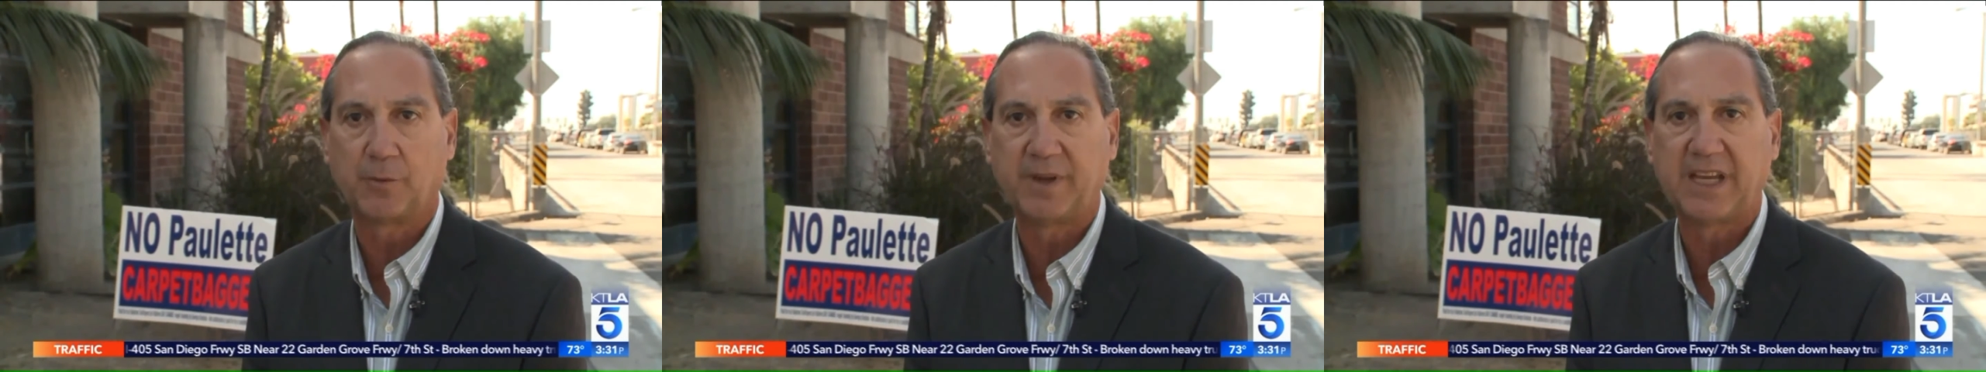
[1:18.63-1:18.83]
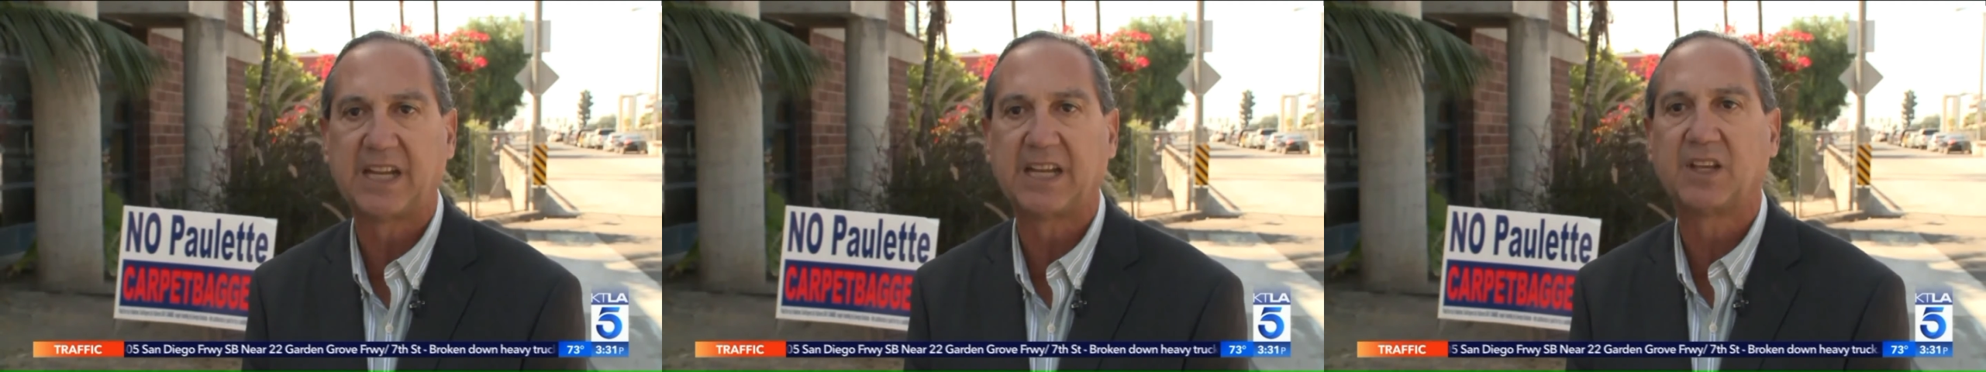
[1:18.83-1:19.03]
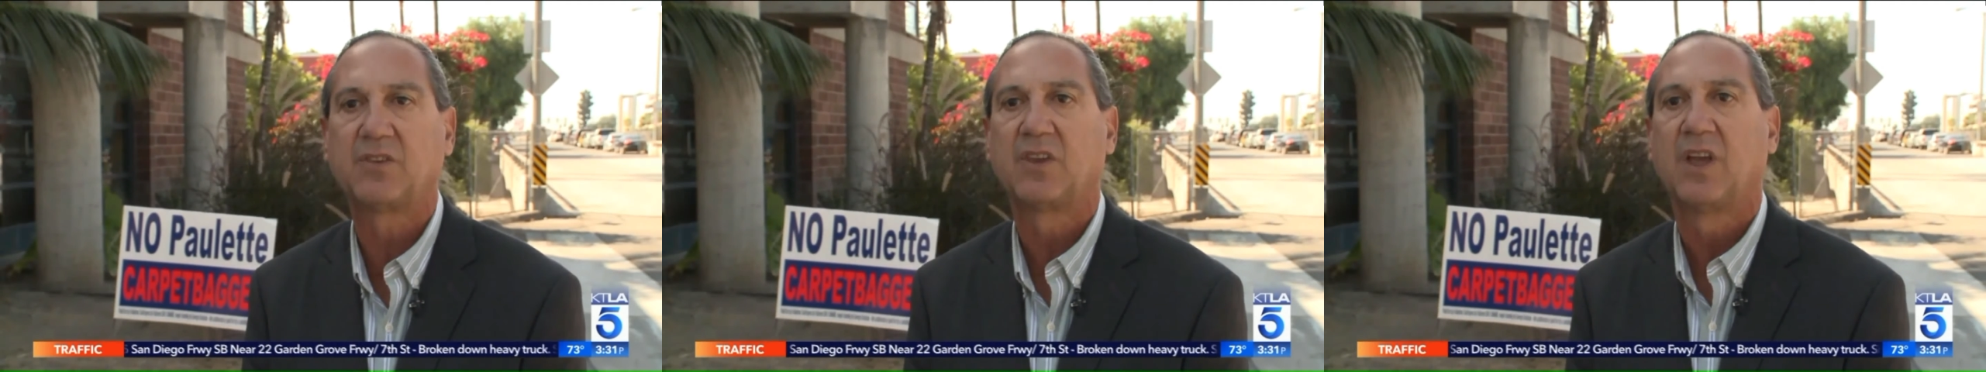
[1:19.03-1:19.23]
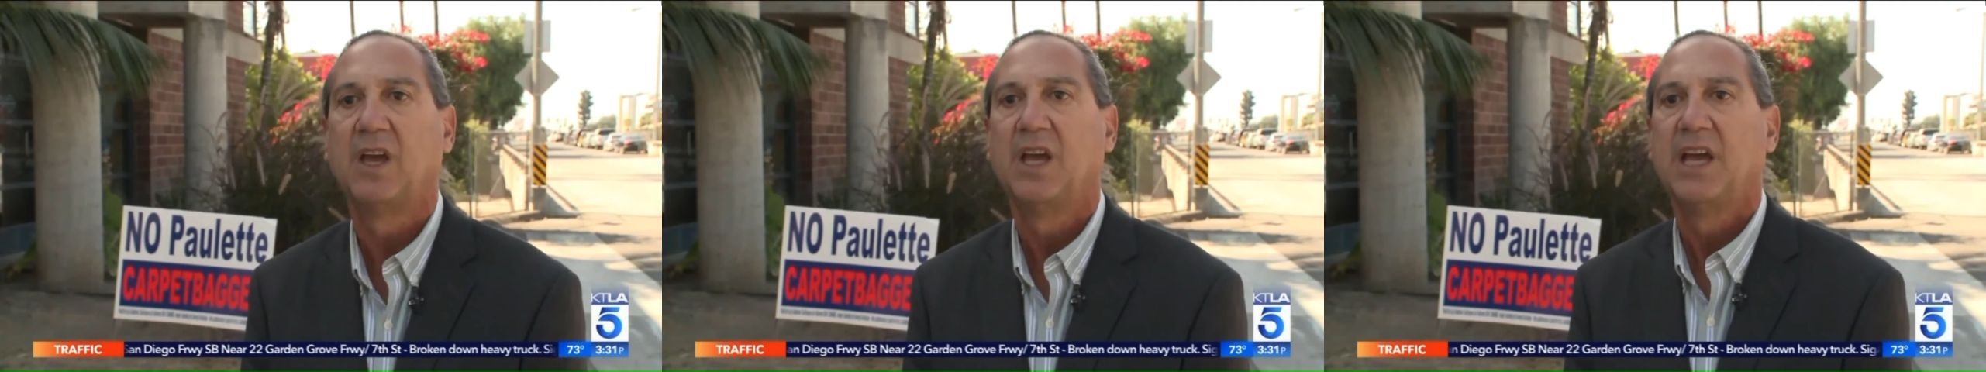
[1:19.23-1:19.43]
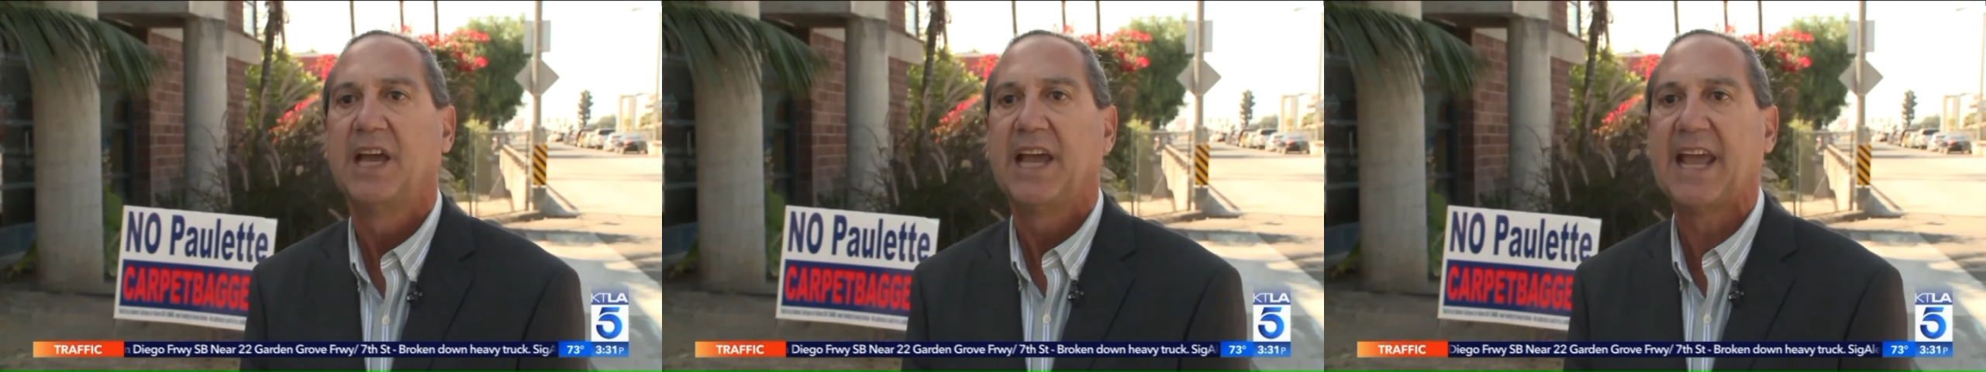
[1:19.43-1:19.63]
meetings
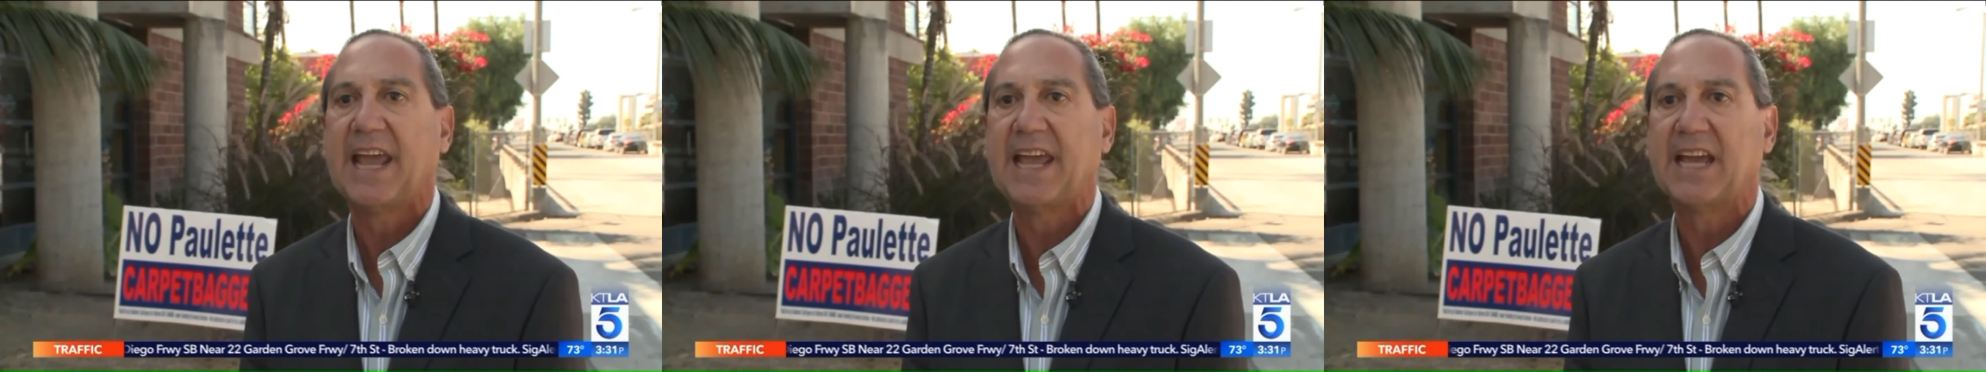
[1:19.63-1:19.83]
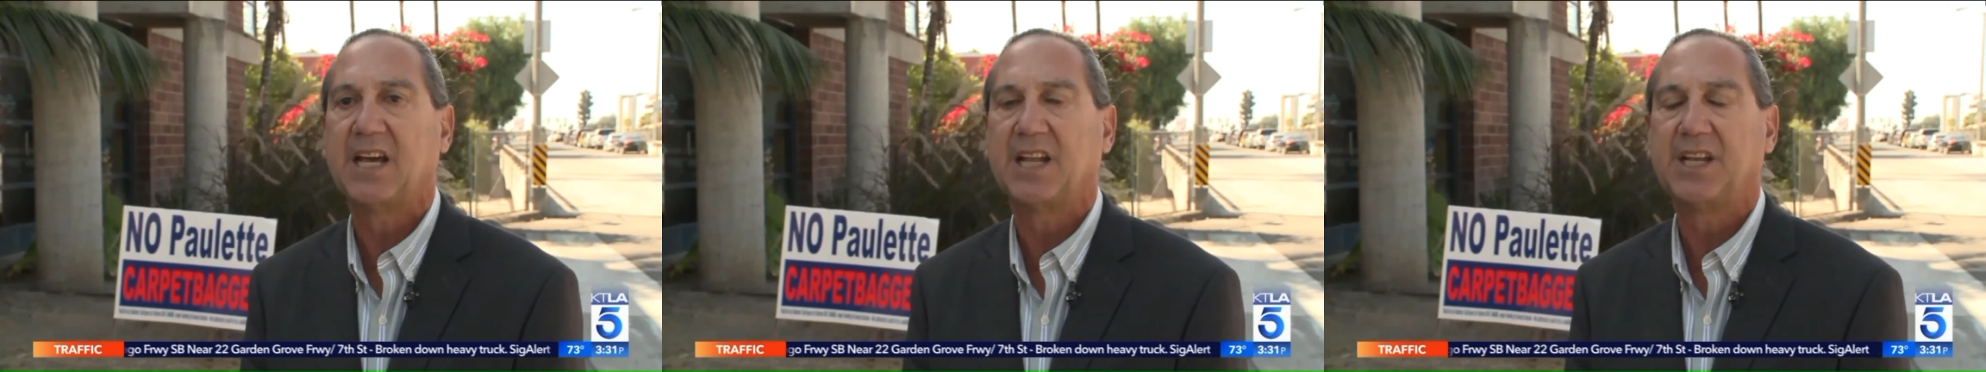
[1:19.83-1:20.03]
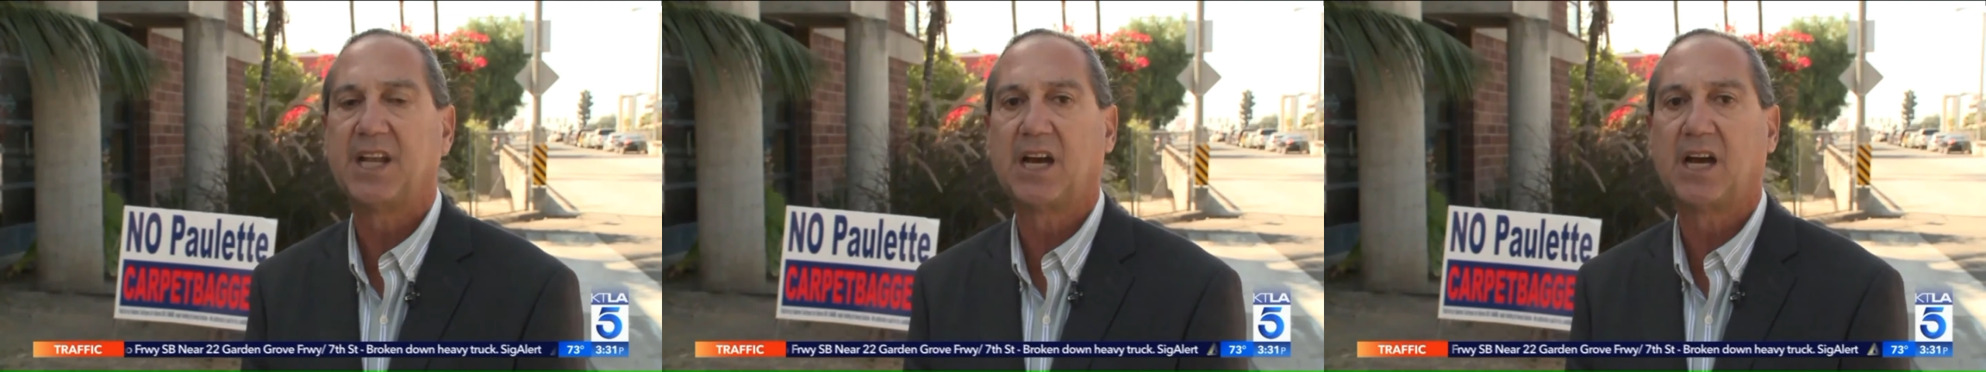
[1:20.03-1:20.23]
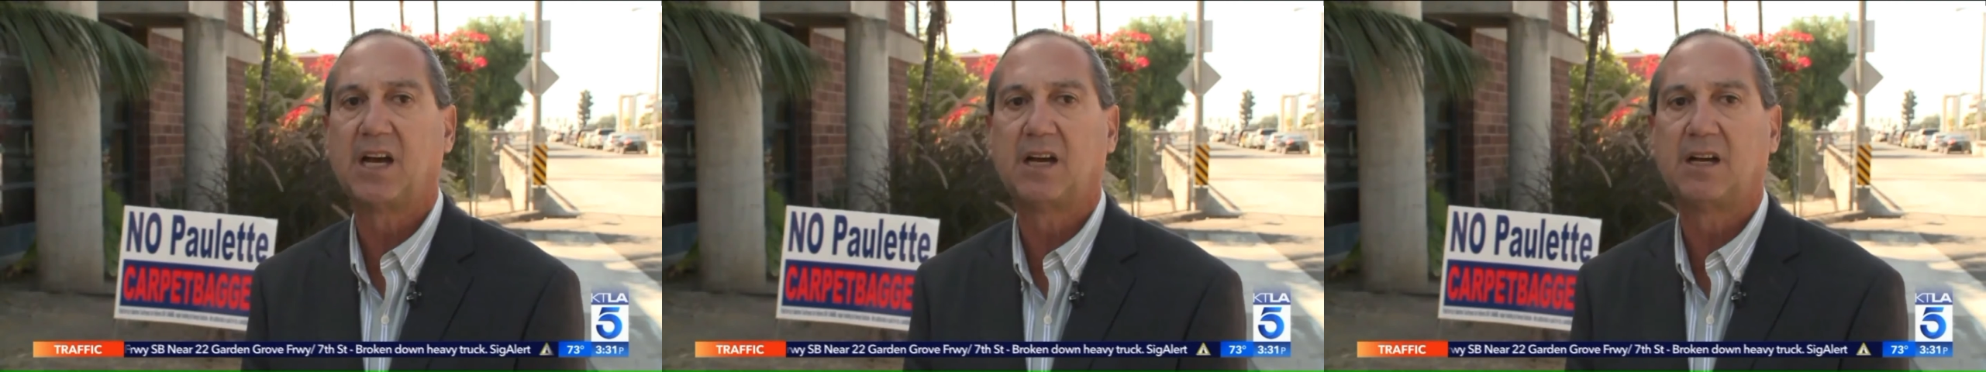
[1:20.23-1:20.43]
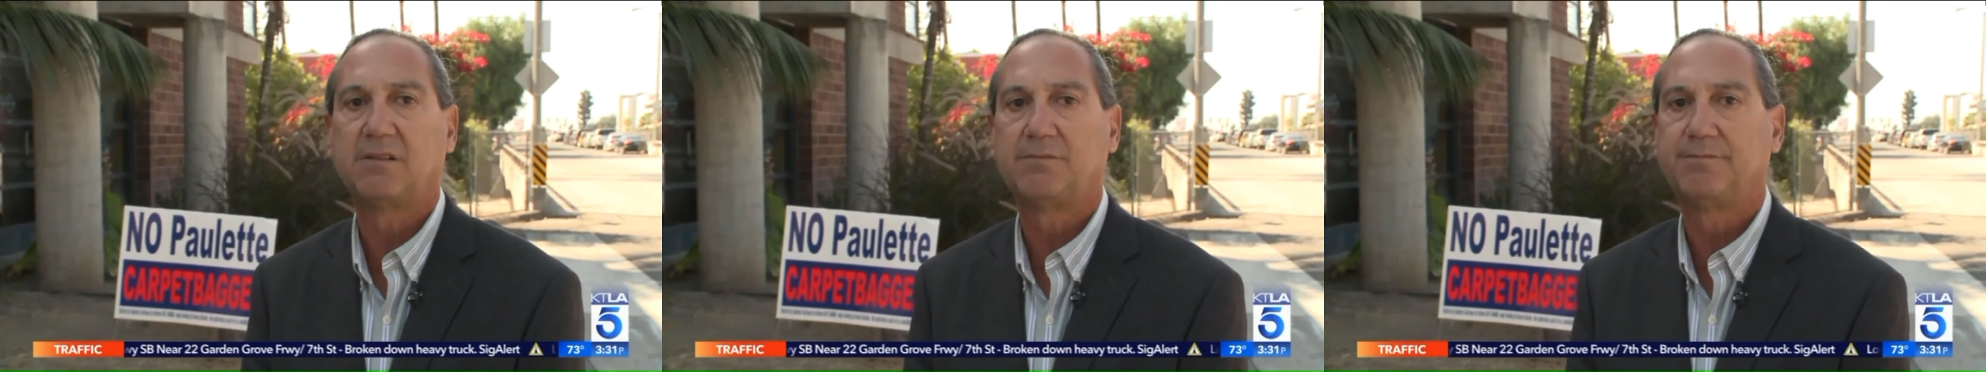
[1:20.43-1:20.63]
and,
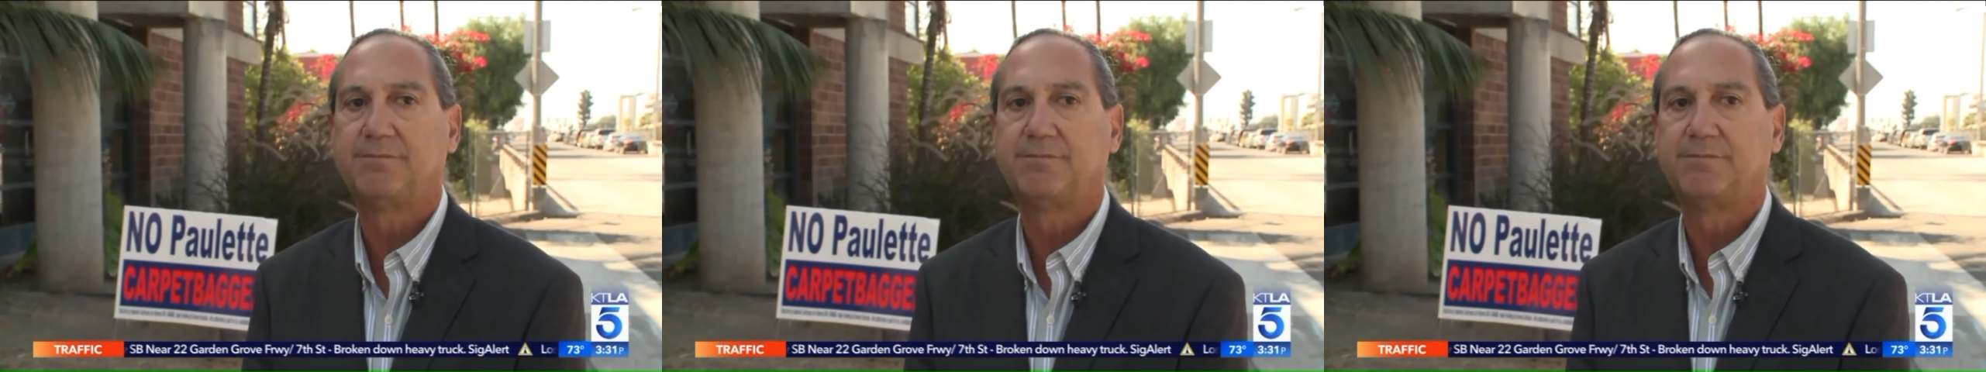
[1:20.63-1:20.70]
uh,